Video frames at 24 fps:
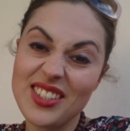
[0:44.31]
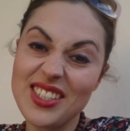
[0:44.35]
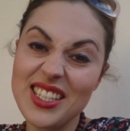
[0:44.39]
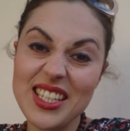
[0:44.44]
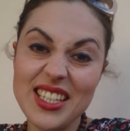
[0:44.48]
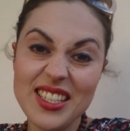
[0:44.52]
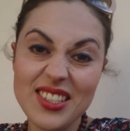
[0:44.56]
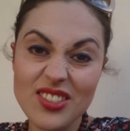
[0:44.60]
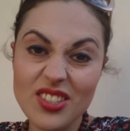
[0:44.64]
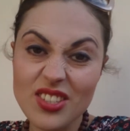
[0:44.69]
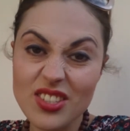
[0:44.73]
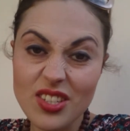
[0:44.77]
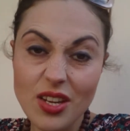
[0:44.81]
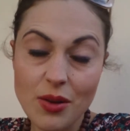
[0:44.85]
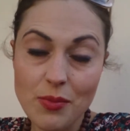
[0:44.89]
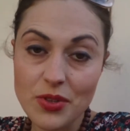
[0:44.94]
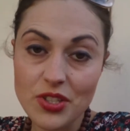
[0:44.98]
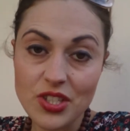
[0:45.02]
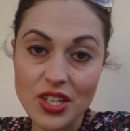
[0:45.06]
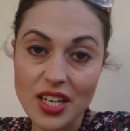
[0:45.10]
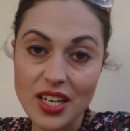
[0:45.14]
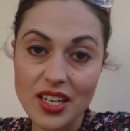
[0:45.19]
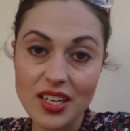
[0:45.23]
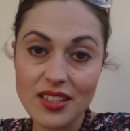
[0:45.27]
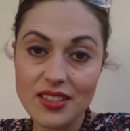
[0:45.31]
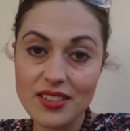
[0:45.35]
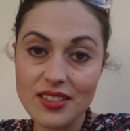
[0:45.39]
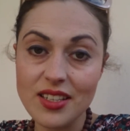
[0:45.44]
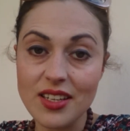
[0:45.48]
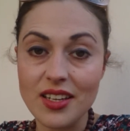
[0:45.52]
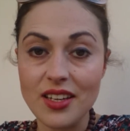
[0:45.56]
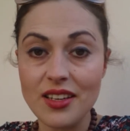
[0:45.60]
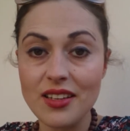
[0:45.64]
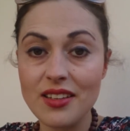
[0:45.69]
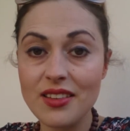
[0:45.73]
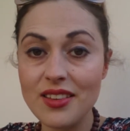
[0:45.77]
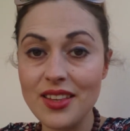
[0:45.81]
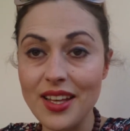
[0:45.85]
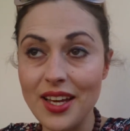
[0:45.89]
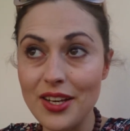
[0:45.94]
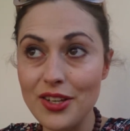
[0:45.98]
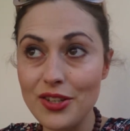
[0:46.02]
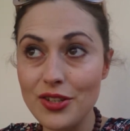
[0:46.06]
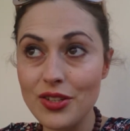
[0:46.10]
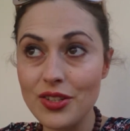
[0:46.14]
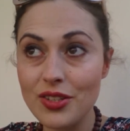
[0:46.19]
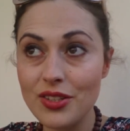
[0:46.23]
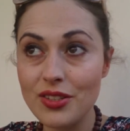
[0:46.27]
it's just so much easier
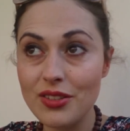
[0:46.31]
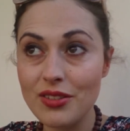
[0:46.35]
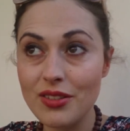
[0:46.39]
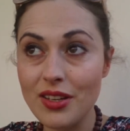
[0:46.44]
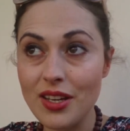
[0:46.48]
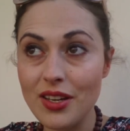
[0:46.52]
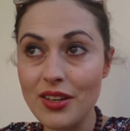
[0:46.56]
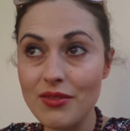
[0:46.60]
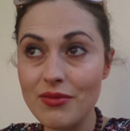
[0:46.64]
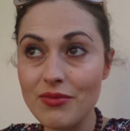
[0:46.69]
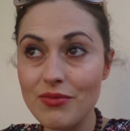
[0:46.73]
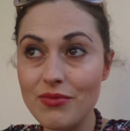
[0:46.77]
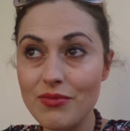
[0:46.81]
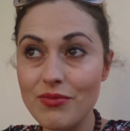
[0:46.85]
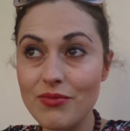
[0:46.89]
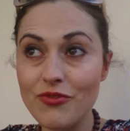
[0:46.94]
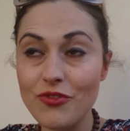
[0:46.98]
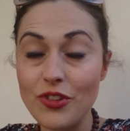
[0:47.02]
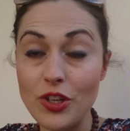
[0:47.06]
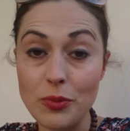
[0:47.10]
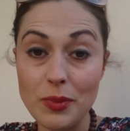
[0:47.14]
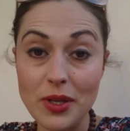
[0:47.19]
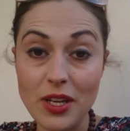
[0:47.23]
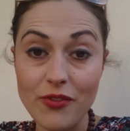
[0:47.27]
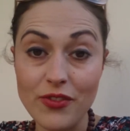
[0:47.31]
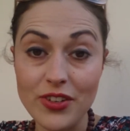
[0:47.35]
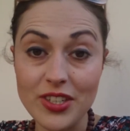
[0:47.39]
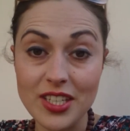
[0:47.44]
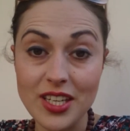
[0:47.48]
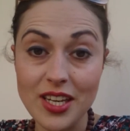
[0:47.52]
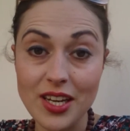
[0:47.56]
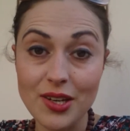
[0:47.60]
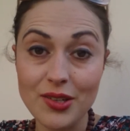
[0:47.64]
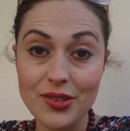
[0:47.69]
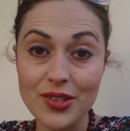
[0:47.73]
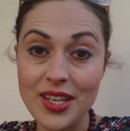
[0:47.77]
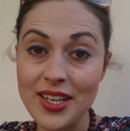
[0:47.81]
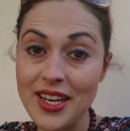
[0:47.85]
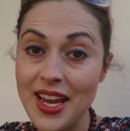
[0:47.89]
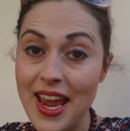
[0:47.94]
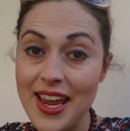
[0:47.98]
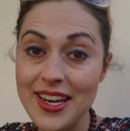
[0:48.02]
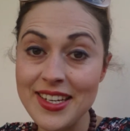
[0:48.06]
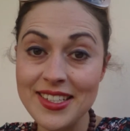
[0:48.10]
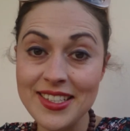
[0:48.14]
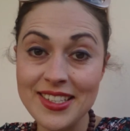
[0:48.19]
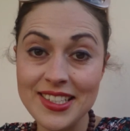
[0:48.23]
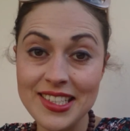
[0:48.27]
than filming a video, than
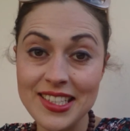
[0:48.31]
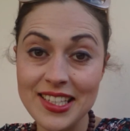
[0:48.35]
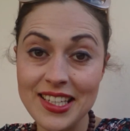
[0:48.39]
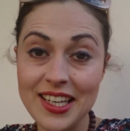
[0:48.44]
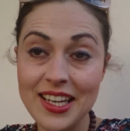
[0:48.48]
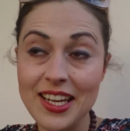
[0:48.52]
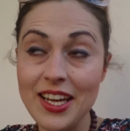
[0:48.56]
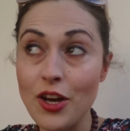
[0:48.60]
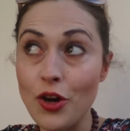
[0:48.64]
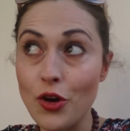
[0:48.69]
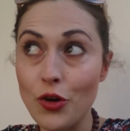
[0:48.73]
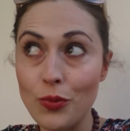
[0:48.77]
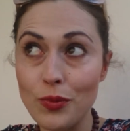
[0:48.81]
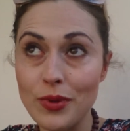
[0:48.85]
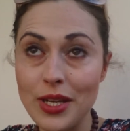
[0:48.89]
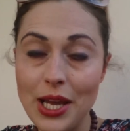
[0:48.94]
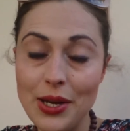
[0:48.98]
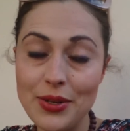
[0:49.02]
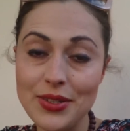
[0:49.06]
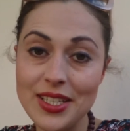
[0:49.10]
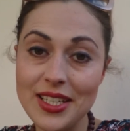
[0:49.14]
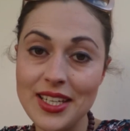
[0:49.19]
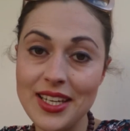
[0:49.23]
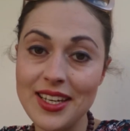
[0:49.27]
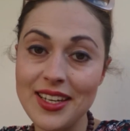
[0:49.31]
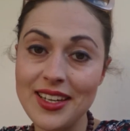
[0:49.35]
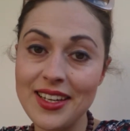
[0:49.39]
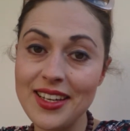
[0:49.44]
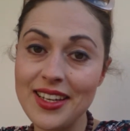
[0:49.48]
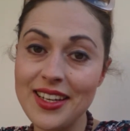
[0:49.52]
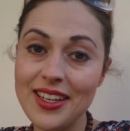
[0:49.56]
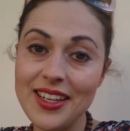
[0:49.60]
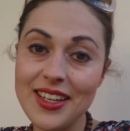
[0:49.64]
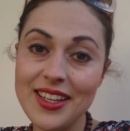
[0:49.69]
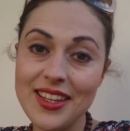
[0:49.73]
editing it, uploading it.